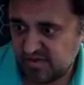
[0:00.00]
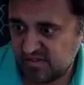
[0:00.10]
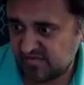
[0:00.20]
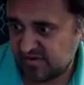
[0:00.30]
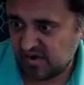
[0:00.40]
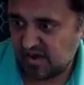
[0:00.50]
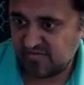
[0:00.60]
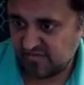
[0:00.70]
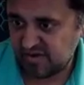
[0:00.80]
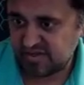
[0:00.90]
of our
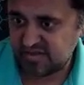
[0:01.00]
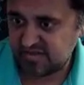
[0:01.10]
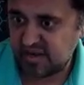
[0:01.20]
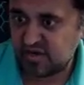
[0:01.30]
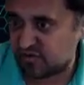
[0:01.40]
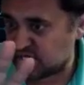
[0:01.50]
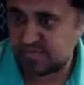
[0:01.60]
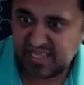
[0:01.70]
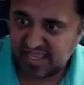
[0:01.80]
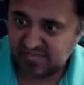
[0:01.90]
offerings, and
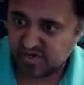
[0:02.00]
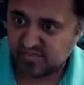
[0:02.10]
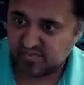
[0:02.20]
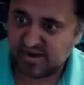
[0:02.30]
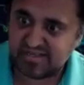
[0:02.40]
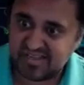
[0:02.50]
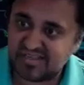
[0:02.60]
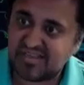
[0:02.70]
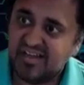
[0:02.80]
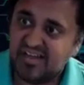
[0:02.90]
crisp DM is our
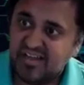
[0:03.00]
process.